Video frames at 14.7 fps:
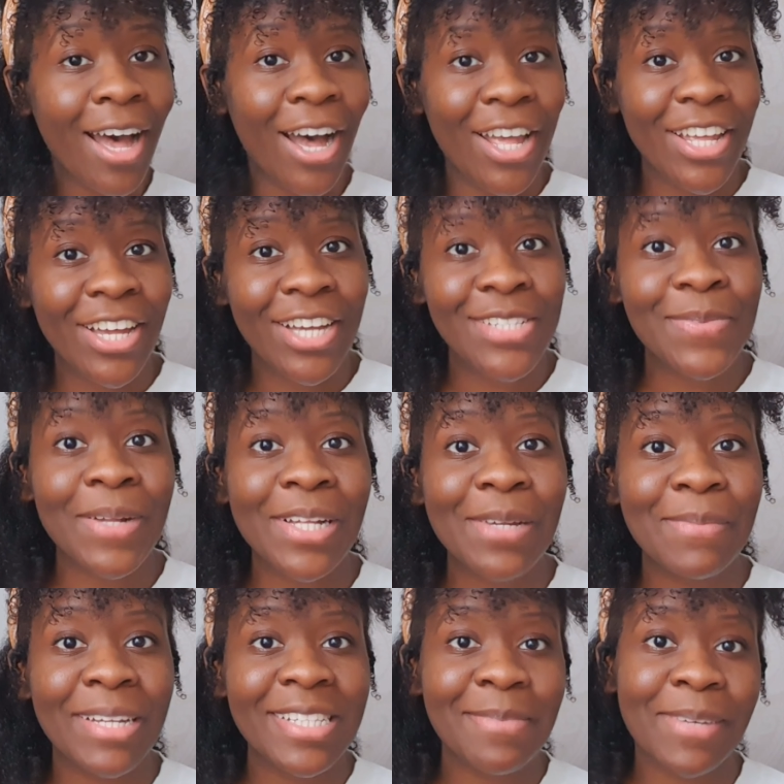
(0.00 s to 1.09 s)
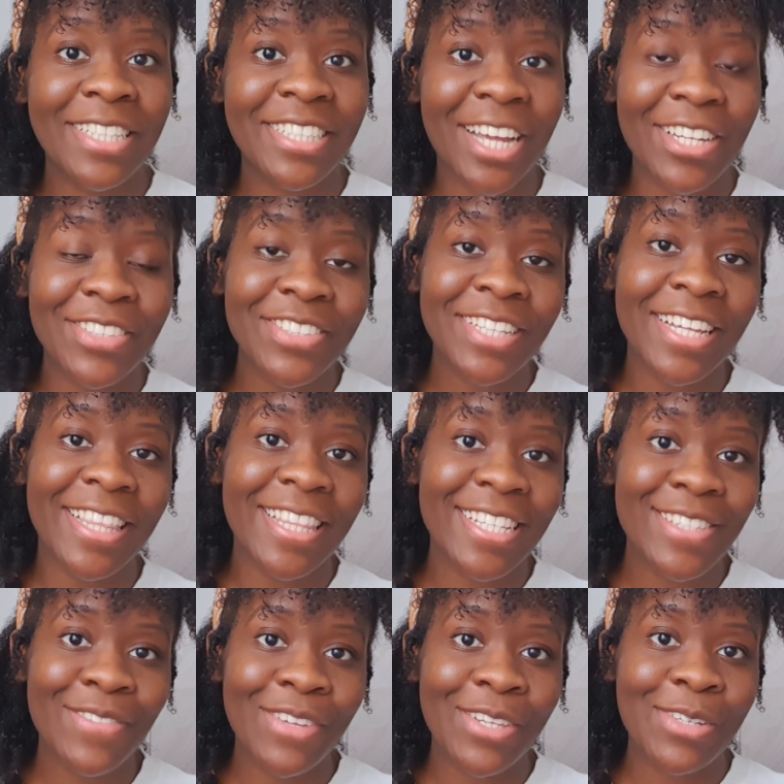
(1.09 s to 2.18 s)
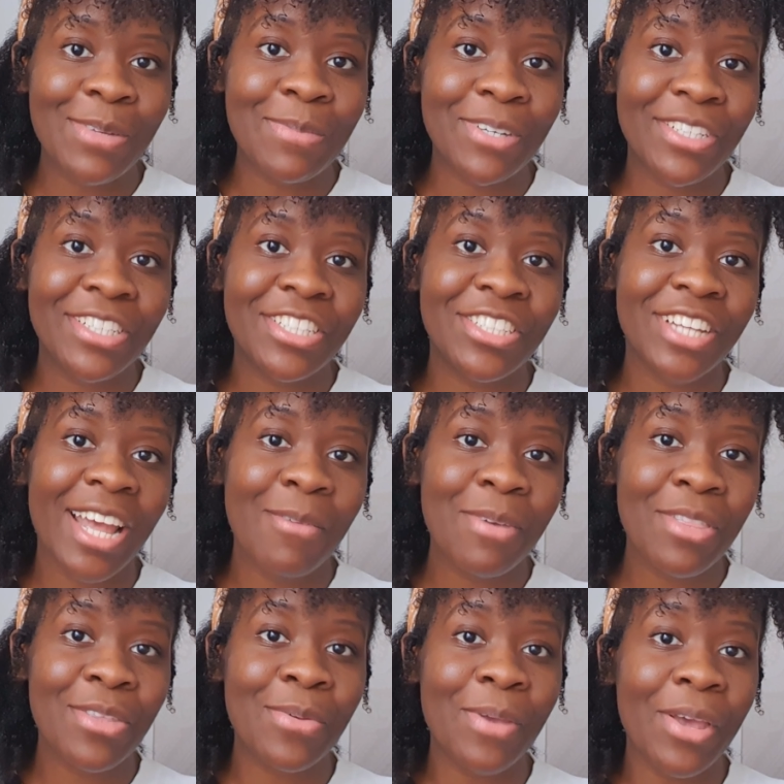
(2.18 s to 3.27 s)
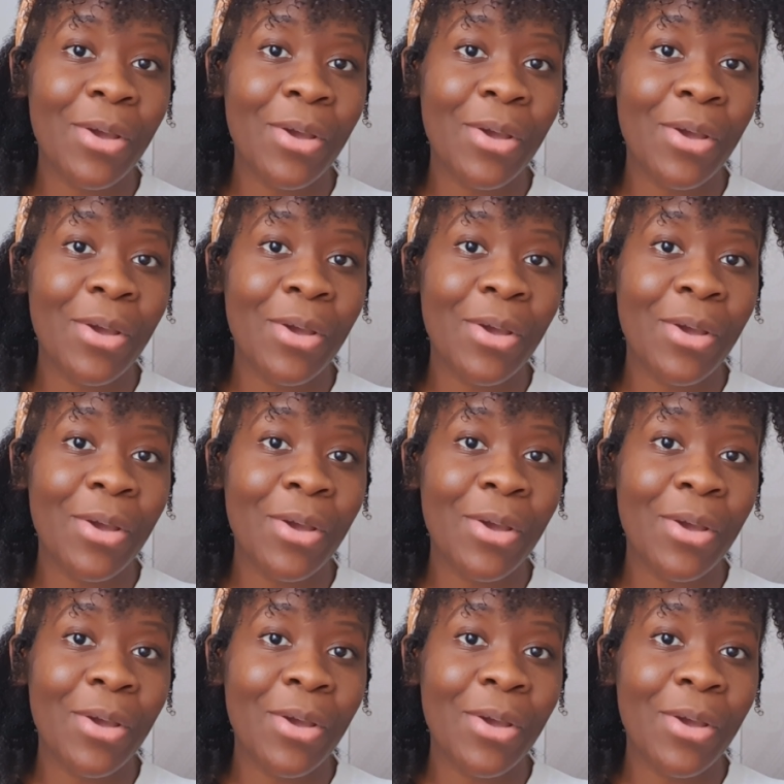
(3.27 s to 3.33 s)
Hi guys, welcome back to my channel. In this video I'm going to share with you